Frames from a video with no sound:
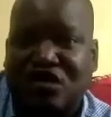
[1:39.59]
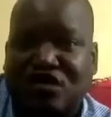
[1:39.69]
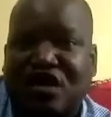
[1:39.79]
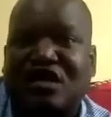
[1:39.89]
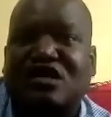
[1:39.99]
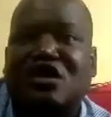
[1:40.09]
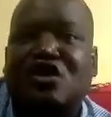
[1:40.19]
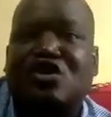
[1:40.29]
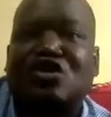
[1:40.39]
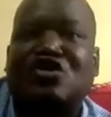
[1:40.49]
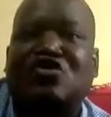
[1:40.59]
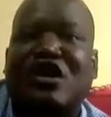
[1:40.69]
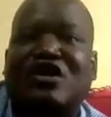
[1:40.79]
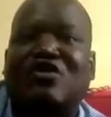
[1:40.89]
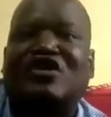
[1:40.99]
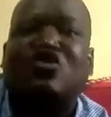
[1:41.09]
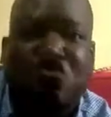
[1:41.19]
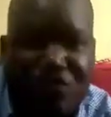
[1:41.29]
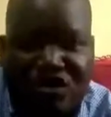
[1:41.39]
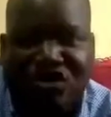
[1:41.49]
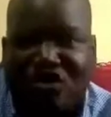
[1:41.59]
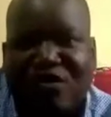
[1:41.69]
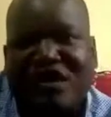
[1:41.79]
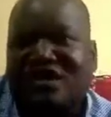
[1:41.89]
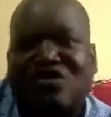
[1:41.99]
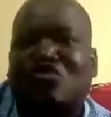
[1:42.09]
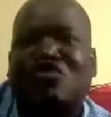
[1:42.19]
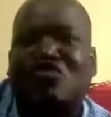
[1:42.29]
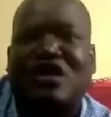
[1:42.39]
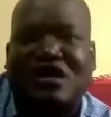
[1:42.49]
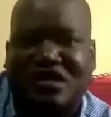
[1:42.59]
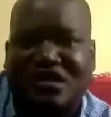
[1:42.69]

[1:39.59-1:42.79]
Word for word: then you are, you are doomed, no matter who you are.